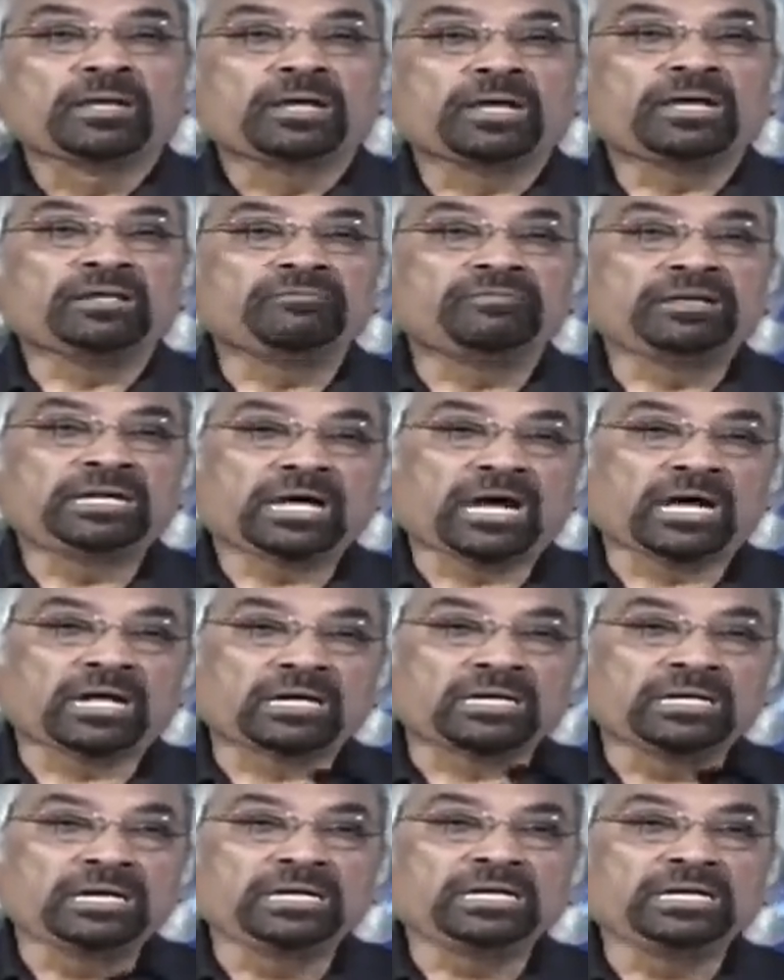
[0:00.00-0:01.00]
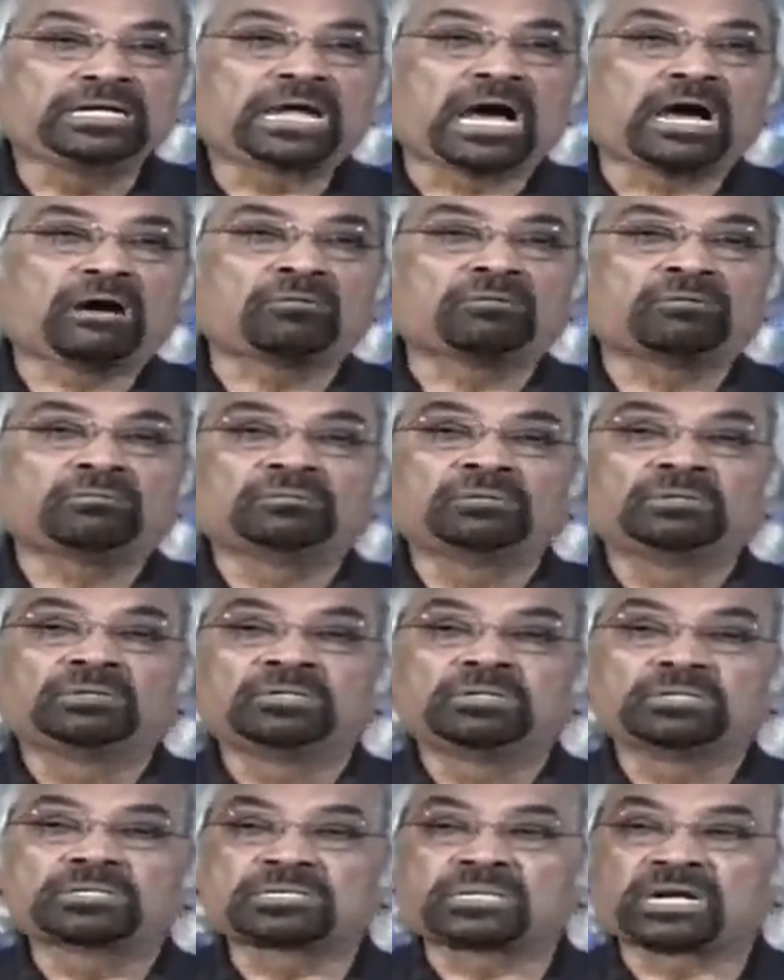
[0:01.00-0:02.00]
and we are really now
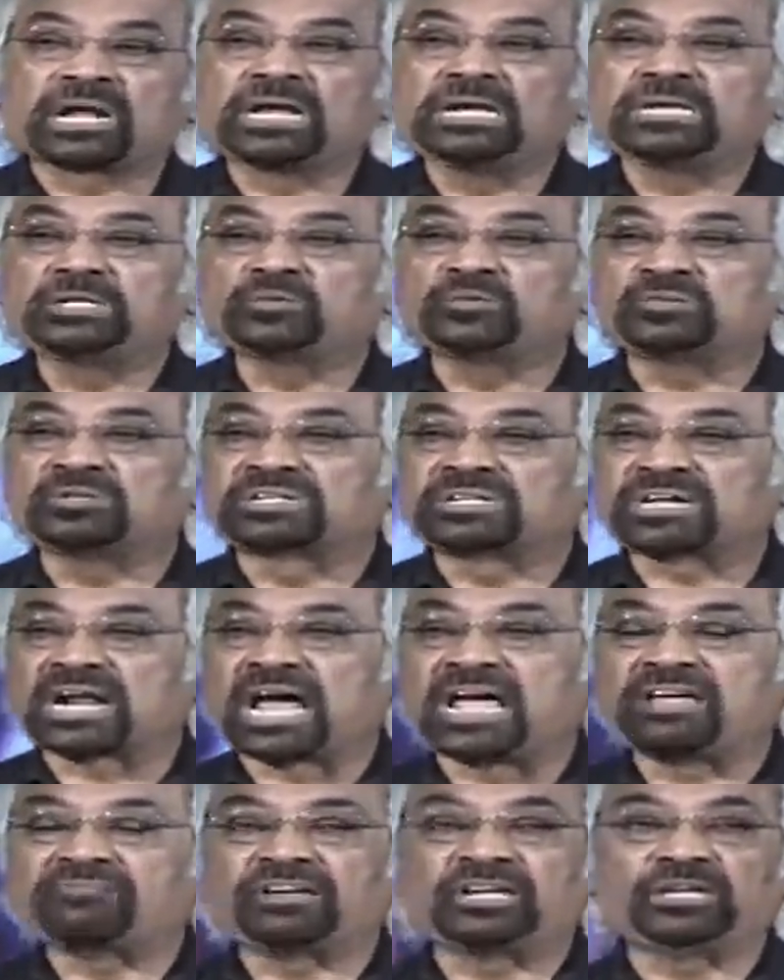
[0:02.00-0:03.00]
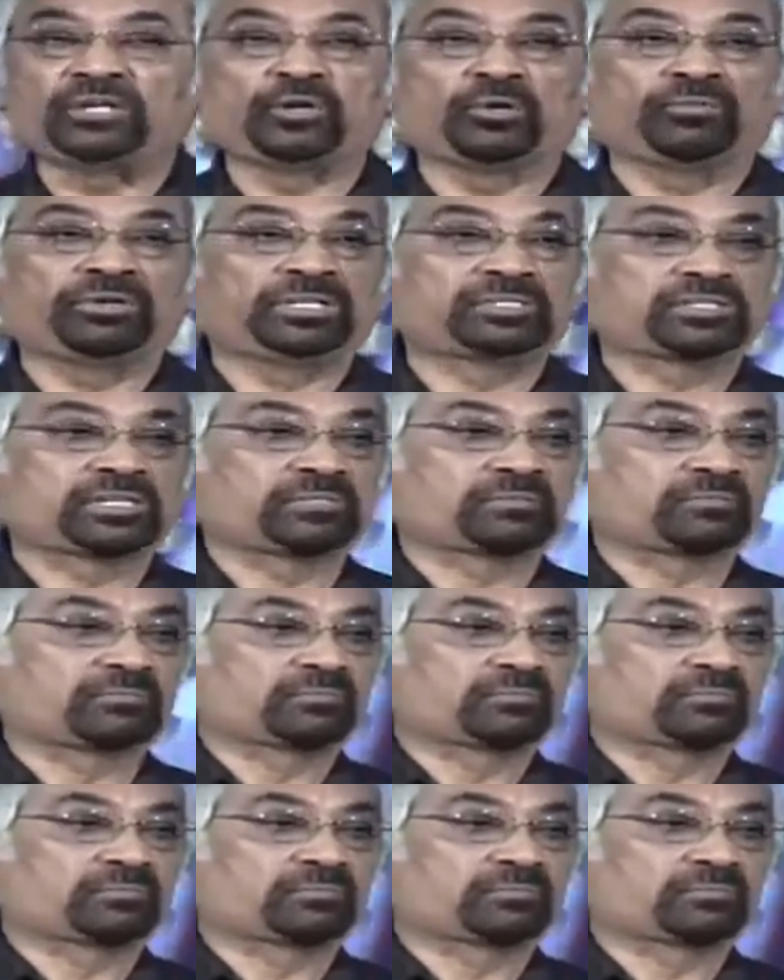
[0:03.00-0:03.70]
trying to drive innovation.